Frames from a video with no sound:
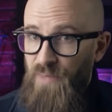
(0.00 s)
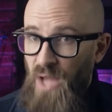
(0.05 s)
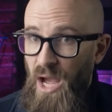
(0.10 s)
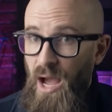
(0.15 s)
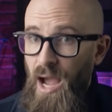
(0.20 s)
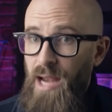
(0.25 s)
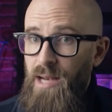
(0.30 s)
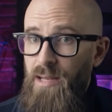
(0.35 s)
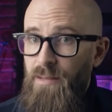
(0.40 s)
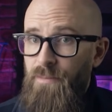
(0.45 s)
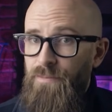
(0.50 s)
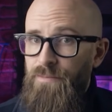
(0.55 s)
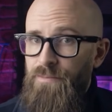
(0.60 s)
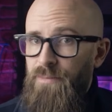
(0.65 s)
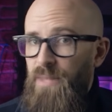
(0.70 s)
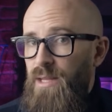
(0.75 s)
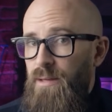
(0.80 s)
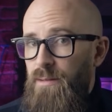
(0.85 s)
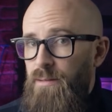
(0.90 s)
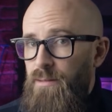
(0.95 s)
The hilum,
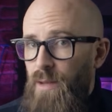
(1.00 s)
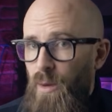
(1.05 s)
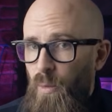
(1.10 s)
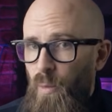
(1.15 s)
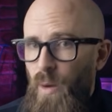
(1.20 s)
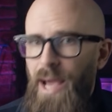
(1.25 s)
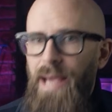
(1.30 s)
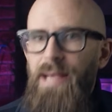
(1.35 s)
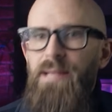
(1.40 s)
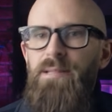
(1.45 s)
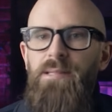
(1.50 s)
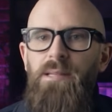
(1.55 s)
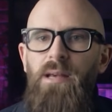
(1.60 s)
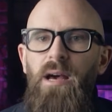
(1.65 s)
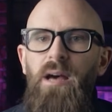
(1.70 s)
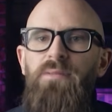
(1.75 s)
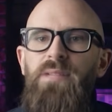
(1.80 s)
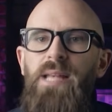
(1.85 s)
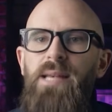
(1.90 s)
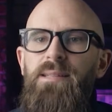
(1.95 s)
in a way,
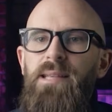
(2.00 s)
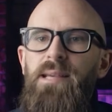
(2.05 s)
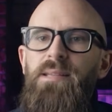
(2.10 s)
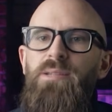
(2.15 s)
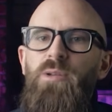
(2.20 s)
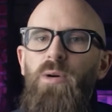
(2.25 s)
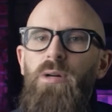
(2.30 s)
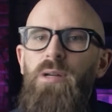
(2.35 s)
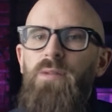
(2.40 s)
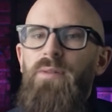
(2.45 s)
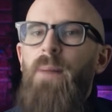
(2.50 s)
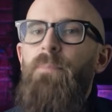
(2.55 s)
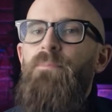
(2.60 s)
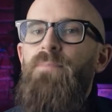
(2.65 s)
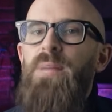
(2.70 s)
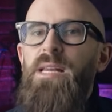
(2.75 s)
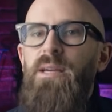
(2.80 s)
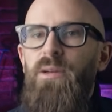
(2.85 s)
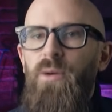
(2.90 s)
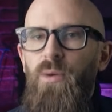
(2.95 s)
serves as a sort of
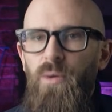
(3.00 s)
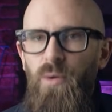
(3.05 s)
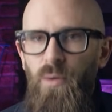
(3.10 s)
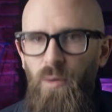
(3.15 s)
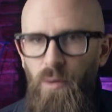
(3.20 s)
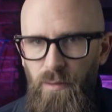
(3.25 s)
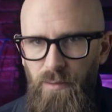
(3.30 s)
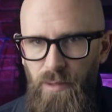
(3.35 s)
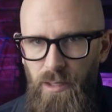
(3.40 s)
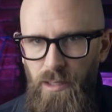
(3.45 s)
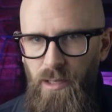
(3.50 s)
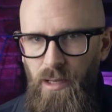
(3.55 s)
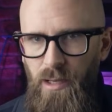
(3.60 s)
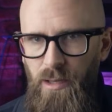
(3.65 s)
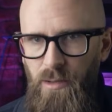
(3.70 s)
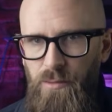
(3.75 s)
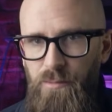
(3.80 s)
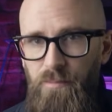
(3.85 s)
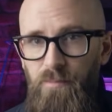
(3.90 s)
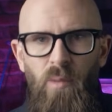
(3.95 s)
umbilical cord for the
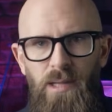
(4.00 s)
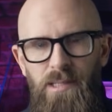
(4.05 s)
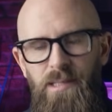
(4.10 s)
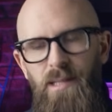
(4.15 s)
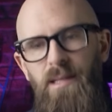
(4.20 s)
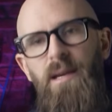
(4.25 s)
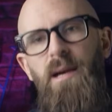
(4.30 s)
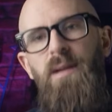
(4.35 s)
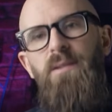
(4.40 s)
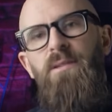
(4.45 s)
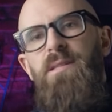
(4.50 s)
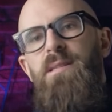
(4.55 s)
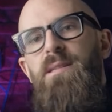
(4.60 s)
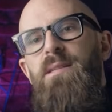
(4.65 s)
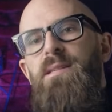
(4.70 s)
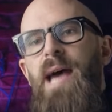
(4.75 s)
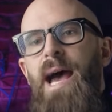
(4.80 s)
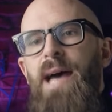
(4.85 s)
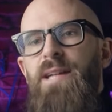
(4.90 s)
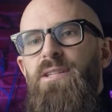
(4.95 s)
kernel. Once the kernel's
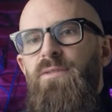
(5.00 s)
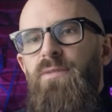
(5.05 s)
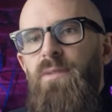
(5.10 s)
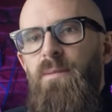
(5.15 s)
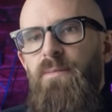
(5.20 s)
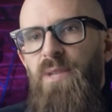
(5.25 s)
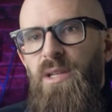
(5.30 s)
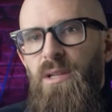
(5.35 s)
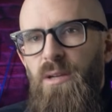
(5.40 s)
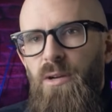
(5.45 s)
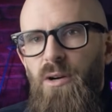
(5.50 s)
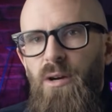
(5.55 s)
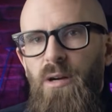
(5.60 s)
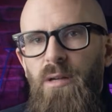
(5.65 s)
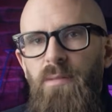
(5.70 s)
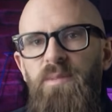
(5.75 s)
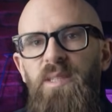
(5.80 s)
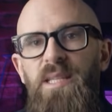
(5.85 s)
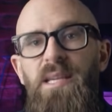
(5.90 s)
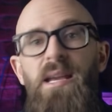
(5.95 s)
detached from the
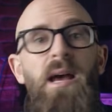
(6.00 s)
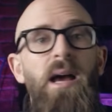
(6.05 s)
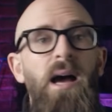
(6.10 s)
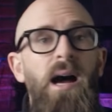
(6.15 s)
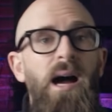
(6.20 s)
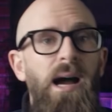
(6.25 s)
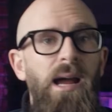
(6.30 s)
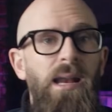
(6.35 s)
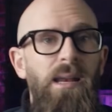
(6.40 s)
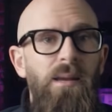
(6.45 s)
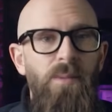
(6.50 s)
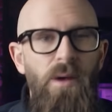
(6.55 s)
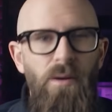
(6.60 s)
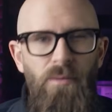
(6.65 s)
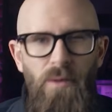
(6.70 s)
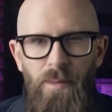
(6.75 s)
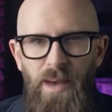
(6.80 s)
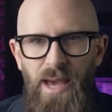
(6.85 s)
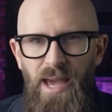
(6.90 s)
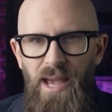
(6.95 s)
cob, the hilum
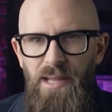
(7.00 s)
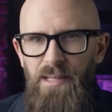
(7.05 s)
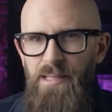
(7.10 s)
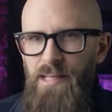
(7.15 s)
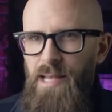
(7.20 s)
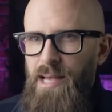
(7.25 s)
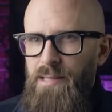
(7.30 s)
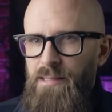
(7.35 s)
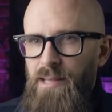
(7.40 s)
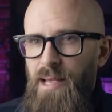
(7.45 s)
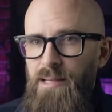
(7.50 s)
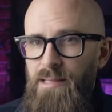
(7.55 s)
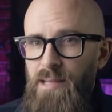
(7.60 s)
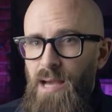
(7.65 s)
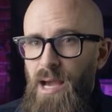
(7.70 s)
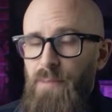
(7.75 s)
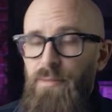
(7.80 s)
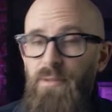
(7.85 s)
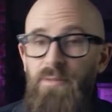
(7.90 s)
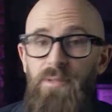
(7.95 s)
remains as a
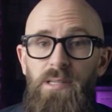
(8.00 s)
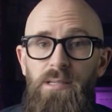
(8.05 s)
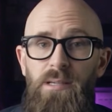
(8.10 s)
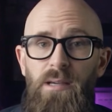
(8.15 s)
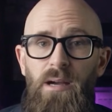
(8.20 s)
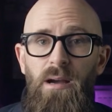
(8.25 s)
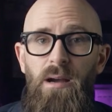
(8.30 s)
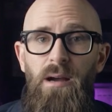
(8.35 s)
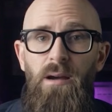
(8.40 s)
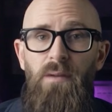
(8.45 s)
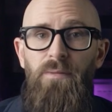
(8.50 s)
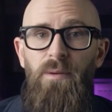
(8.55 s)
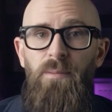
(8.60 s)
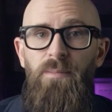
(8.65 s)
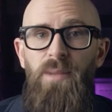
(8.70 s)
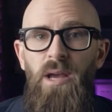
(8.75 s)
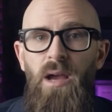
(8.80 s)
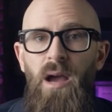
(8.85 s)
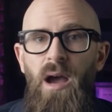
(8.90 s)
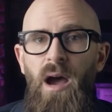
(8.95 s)
type of scar from
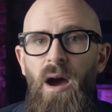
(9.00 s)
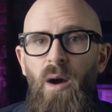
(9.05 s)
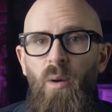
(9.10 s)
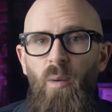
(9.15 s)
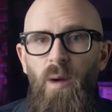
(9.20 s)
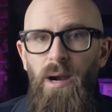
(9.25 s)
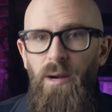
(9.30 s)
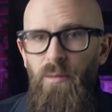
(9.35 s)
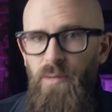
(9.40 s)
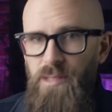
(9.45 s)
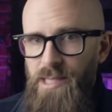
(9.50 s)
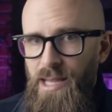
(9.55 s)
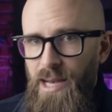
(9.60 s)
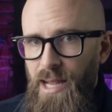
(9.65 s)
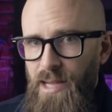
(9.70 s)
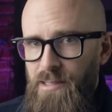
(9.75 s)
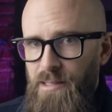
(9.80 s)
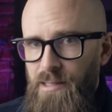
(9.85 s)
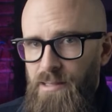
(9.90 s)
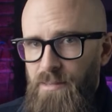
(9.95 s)
uh, where it was
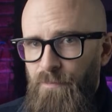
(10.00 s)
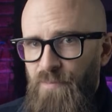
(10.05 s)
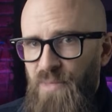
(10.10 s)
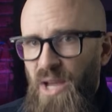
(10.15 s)
connected.